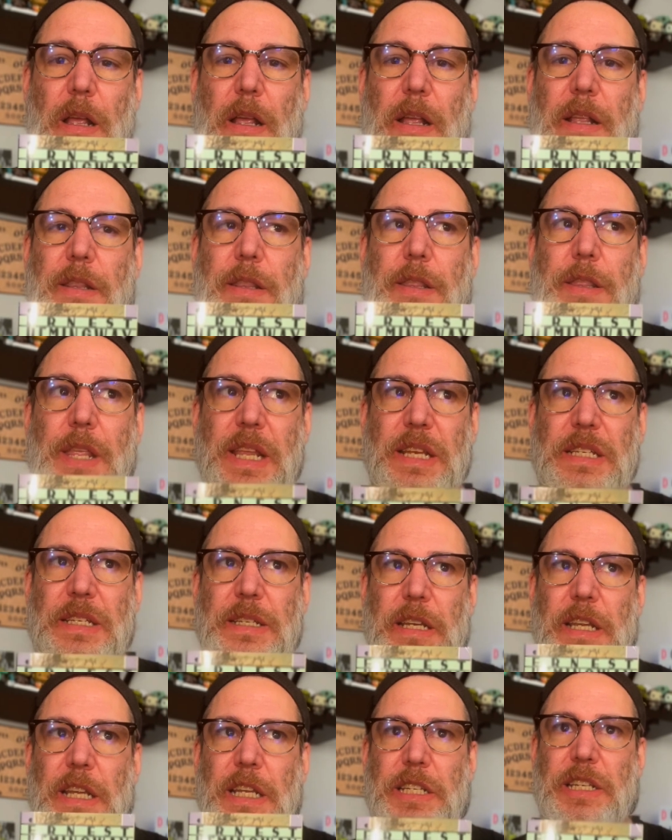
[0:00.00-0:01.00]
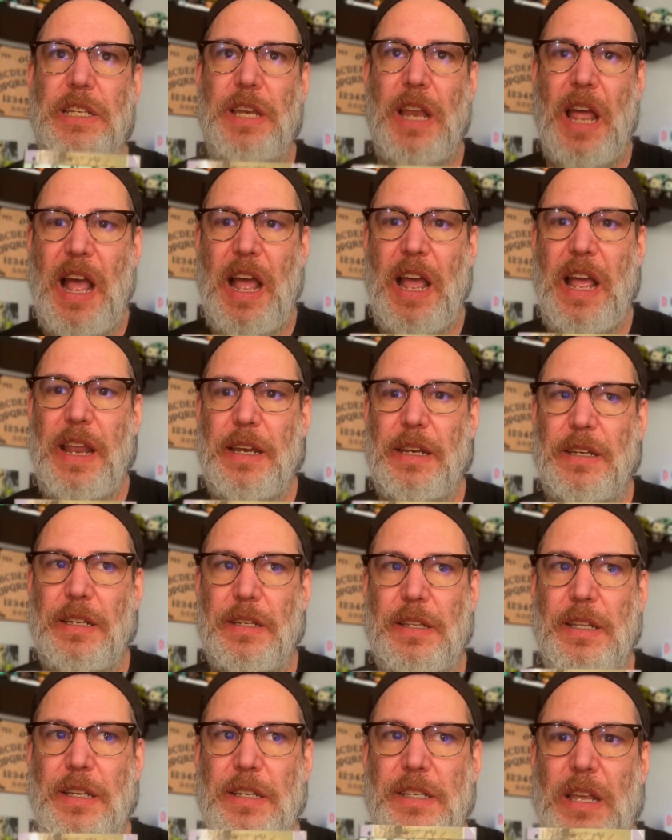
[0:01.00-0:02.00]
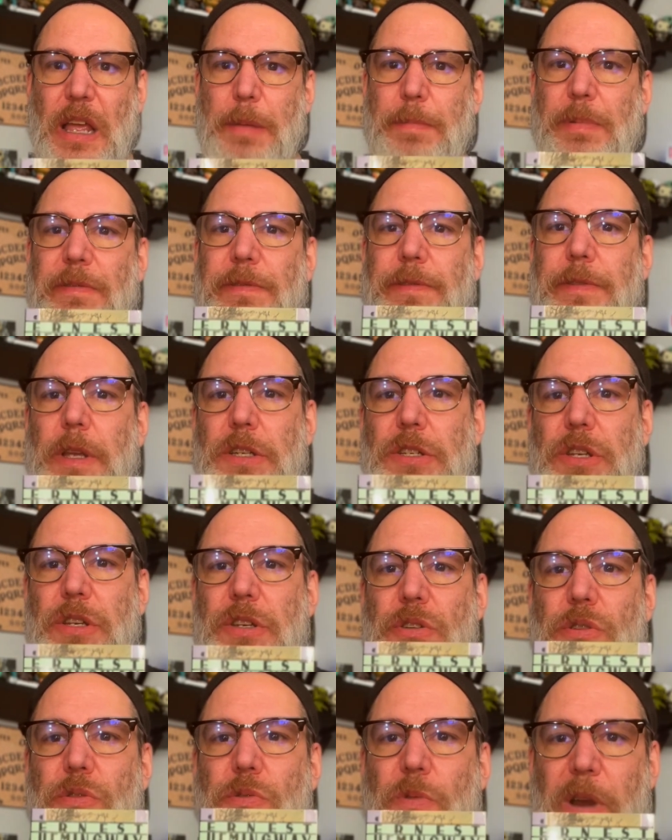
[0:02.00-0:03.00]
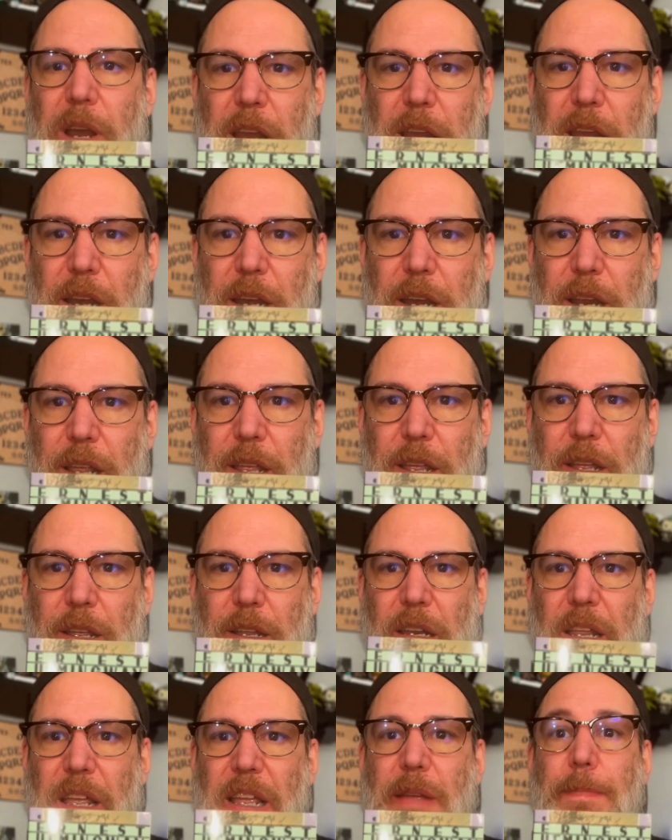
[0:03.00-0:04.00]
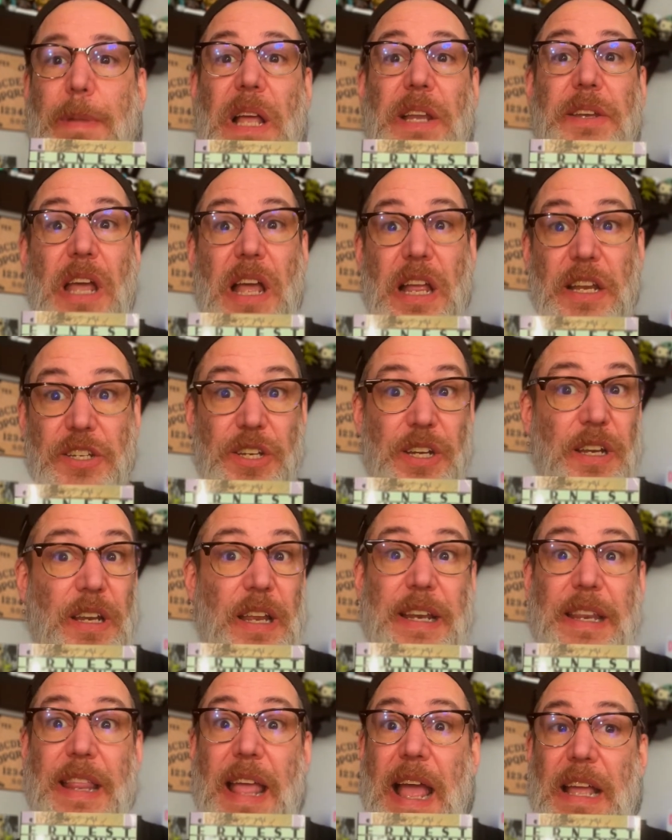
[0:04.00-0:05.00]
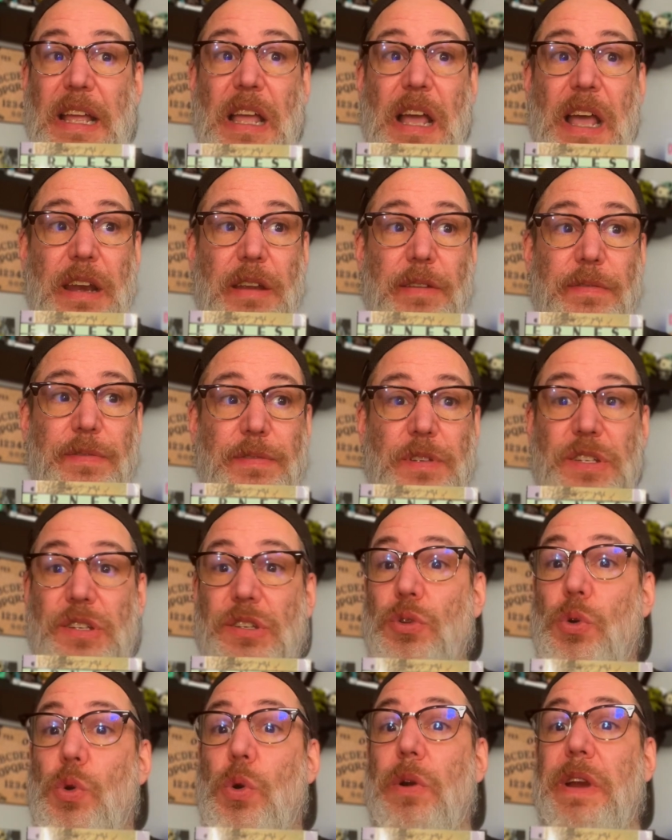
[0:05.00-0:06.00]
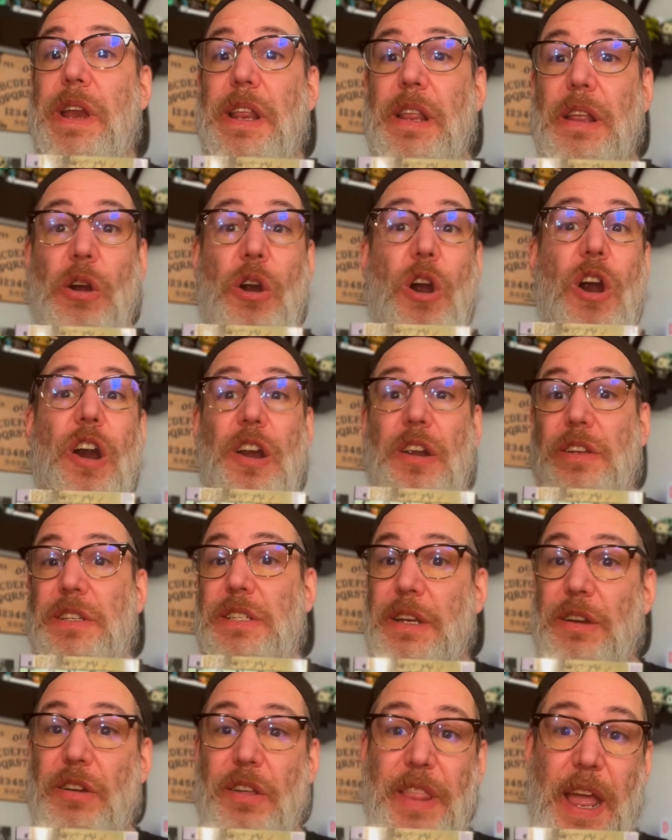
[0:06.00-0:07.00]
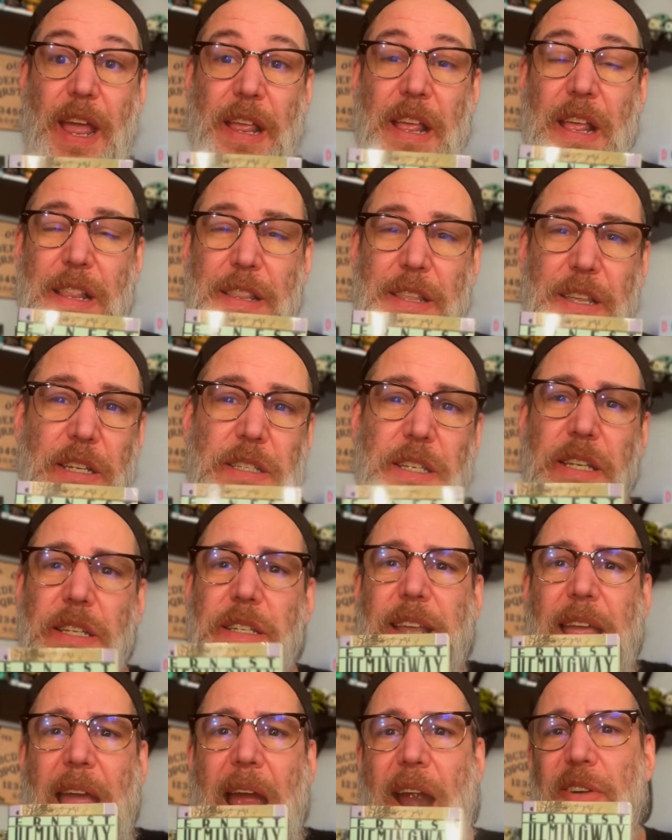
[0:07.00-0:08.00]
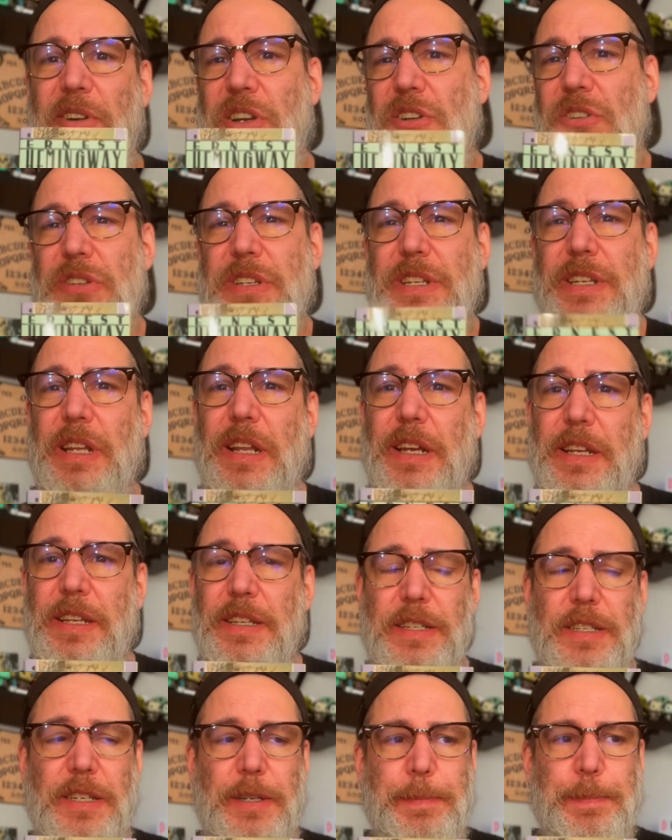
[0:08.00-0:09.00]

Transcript: This is not the type of fiction you read like Baldacci, like that kind of story arcs and all that. This is character studies.